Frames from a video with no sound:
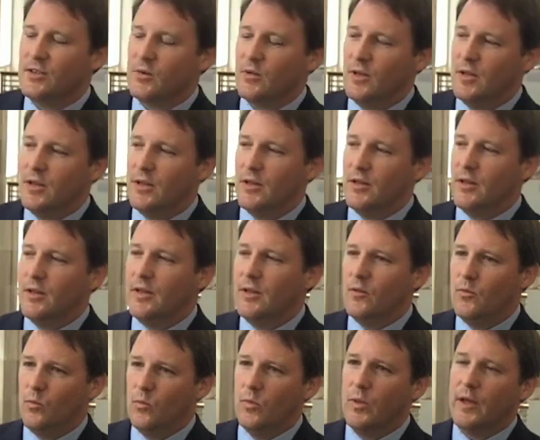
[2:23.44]
So
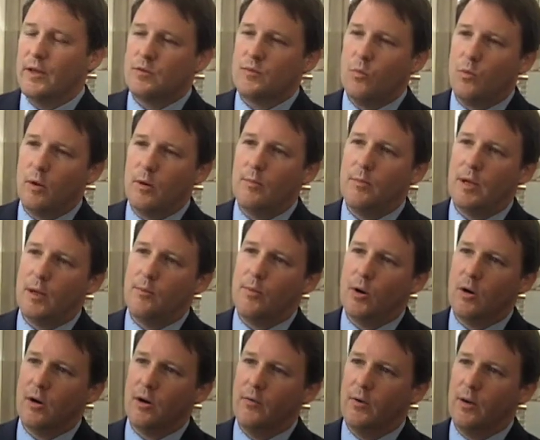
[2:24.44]
that's one big
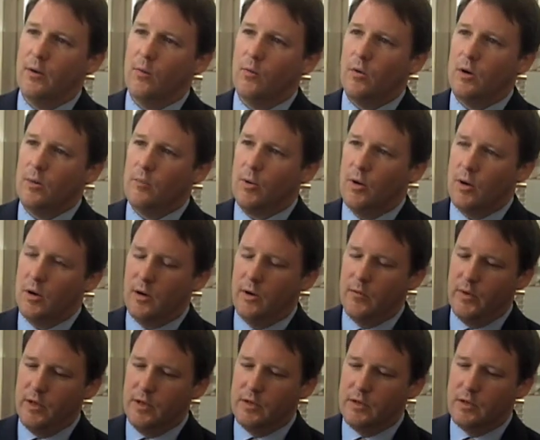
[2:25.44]
part of it. One part
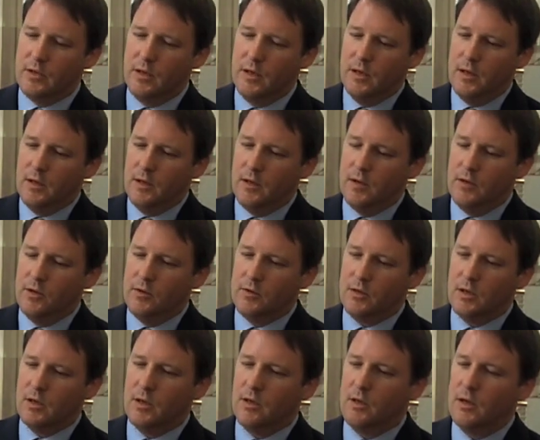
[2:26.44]
of it is
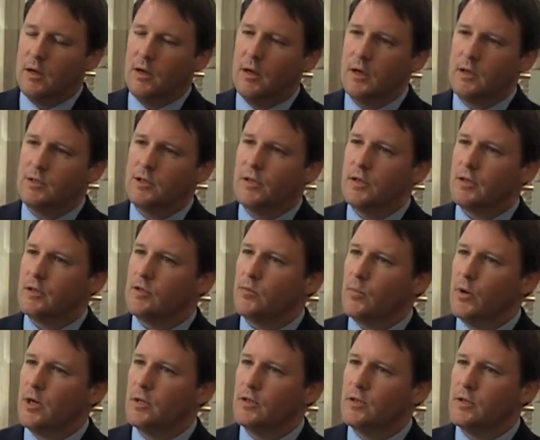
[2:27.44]
using uh, gene
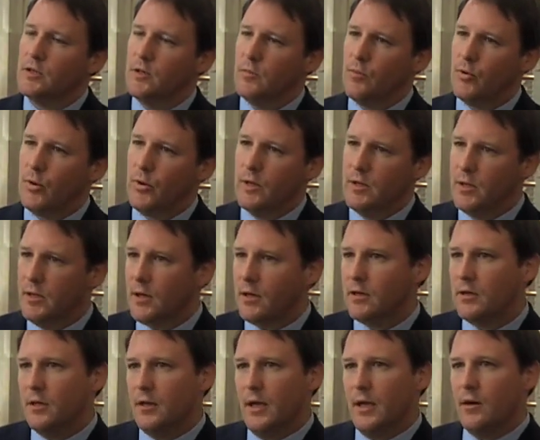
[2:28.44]
expression to
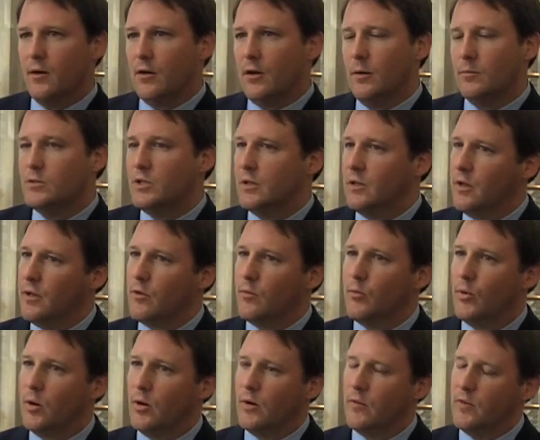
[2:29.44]
predict the outcomes, and the
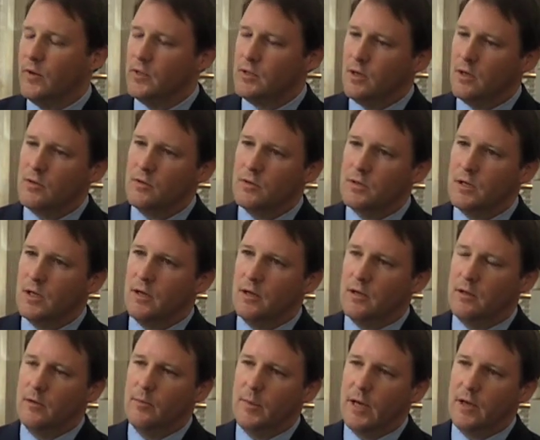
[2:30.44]
other part of it is
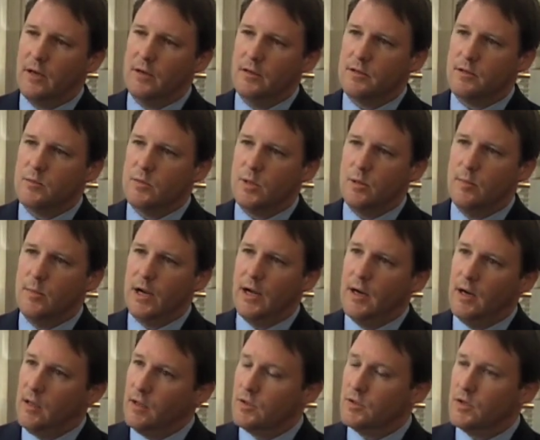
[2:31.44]
understanding the mechanisms in the
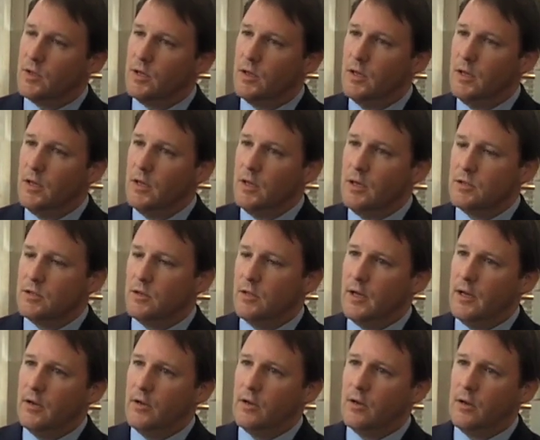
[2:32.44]
biology so
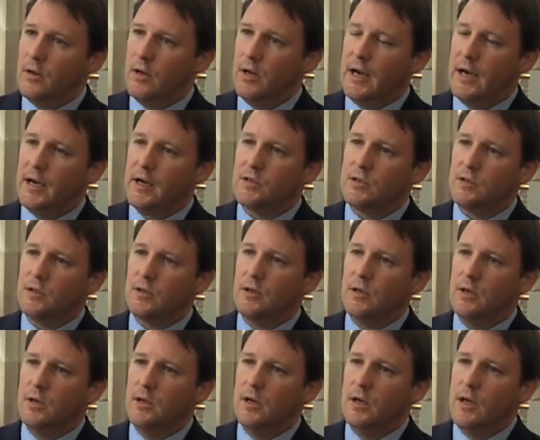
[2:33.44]
that you can
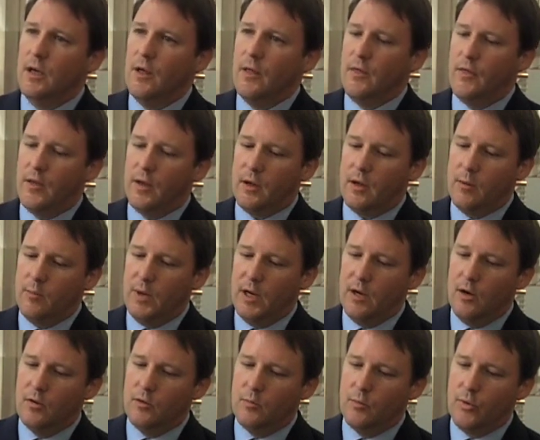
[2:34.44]
actually think
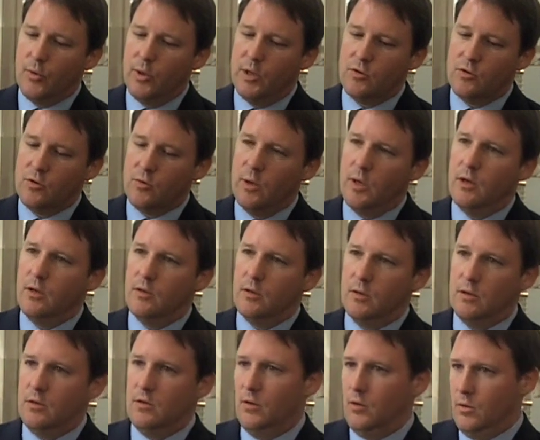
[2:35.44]
about
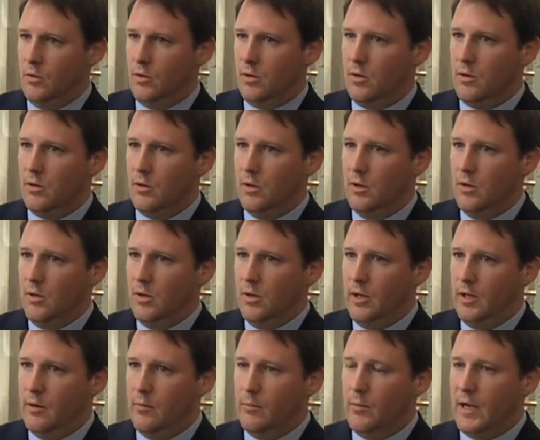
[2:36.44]
pre-treating the donor
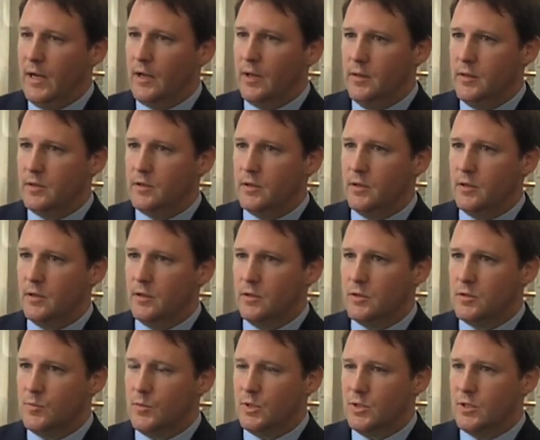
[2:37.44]
in a mechanistic
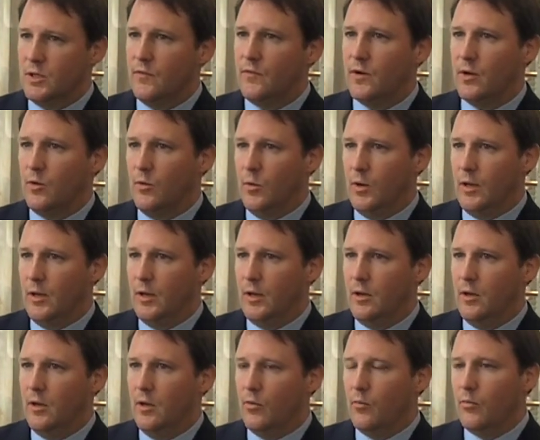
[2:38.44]
specific
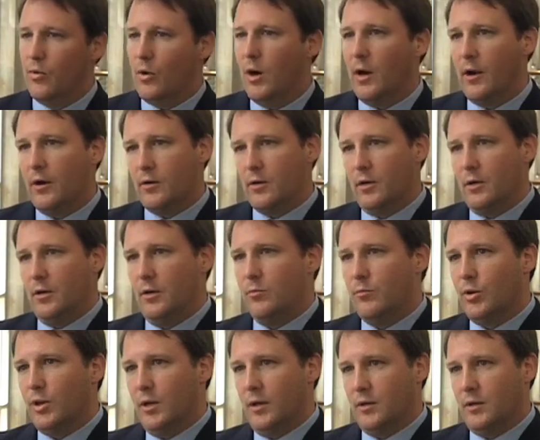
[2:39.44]
way prior to
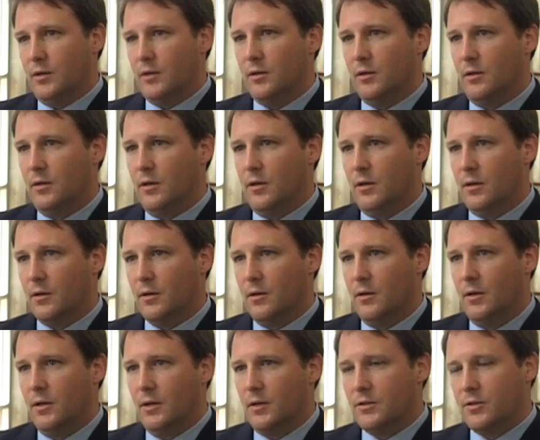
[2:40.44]
implanting the
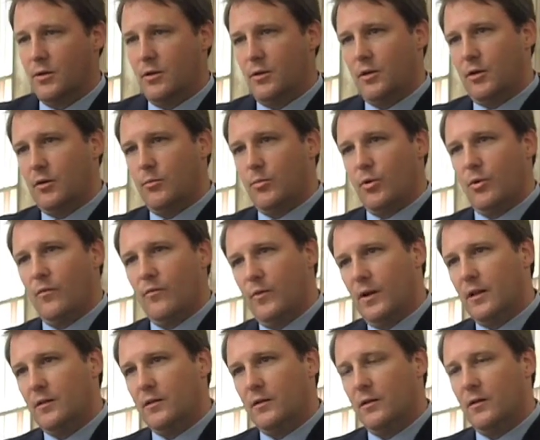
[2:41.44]
lung so that you can
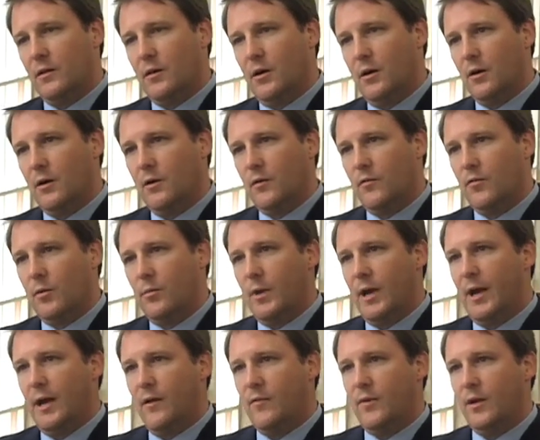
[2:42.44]
prevent the lung
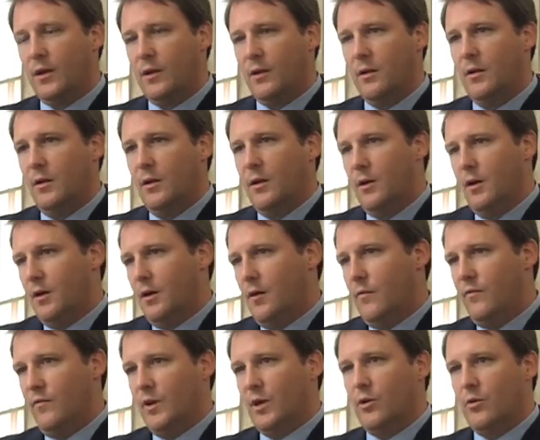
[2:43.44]
from having
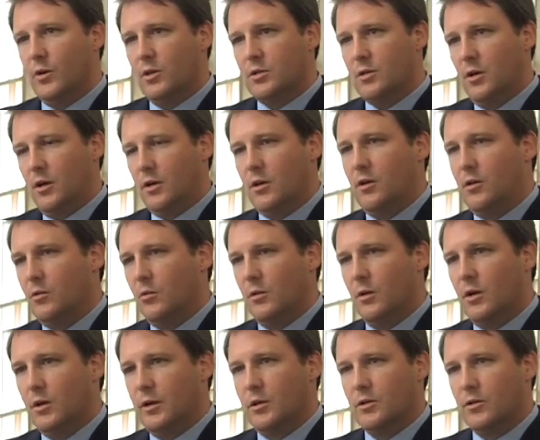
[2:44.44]
a vigorous
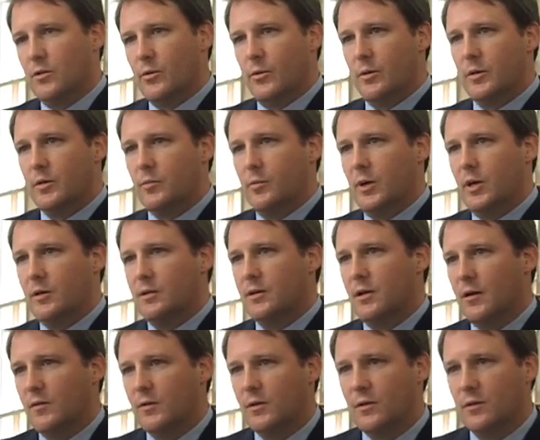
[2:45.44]
acute lung injury
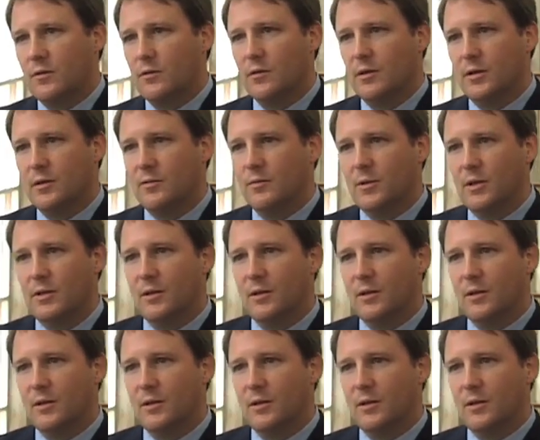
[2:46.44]
response after the transplant. Now